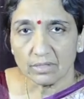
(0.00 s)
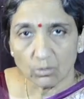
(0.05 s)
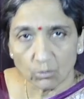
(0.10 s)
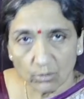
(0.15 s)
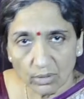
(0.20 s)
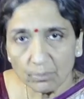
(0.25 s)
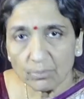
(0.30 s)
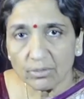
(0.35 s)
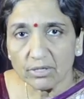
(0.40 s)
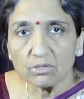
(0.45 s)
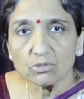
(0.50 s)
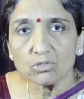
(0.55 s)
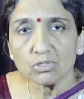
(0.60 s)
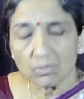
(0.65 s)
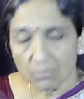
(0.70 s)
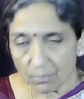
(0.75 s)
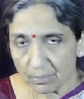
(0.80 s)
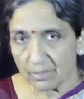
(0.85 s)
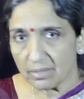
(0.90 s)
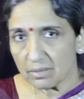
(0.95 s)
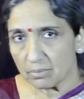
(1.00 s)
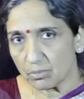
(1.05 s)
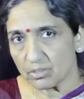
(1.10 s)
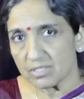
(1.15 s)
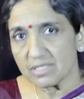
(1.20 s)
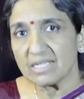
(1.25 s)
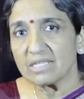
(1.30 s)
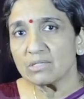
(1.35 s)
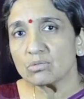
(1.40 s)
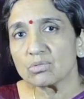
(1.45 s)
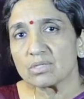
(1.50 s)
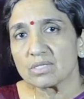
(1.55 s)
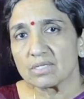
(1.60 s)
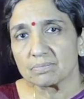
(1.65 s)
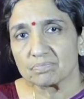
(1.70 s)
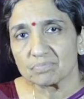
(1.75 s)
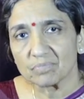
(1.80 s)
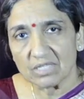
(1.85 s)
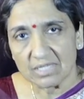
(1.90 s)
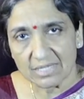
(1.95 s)
Now we'll proceed to
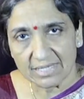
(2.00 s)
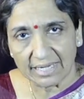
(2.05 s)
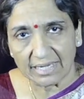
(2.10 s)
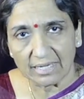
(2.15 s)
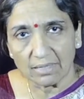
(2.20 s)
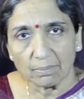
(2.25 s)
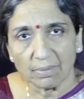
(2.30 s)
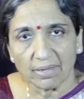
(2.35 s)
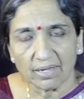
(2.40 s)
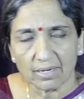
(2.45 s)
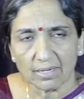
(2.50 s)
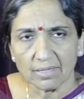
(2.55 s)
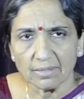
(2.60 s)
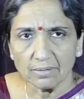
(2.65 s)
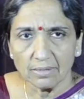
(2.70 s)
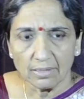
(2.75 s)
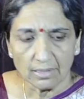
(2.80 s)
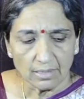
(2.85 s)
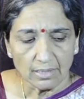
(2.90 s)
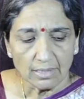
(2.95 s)
the second para.